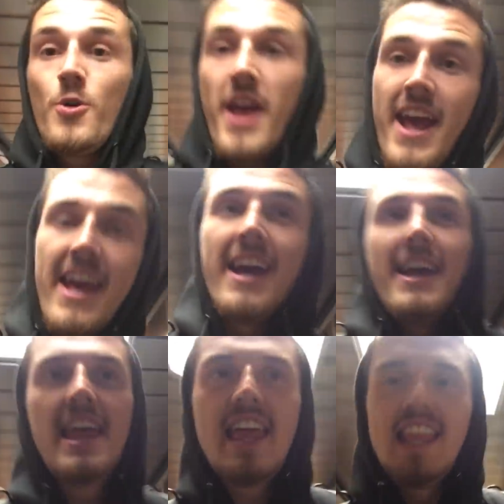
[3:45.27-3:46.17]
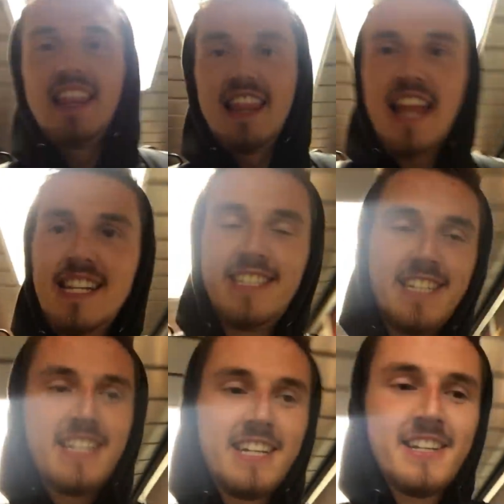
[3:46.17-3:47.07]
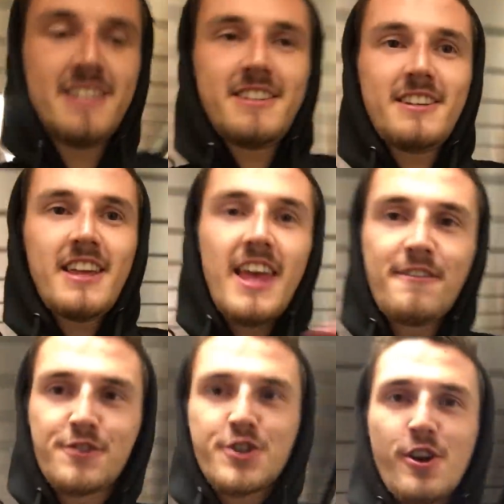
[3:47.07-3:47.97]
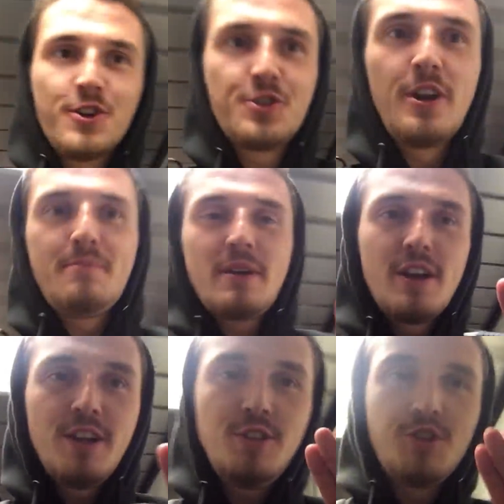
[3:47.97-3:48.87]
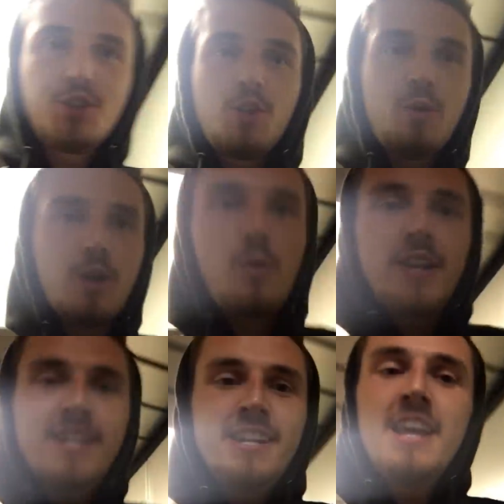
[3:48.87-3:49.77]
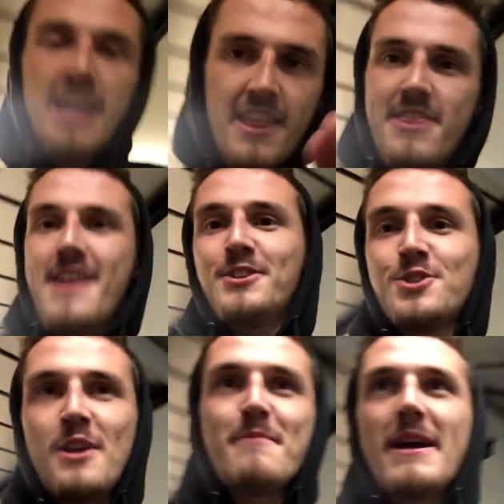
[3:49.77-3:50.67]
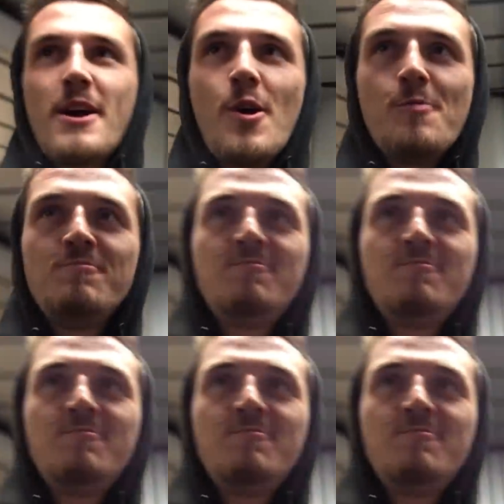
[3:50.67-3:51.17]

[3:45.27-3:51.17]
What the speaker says: Okay. Landed. Here for a short trip. Just a quick wedding, then straight back home.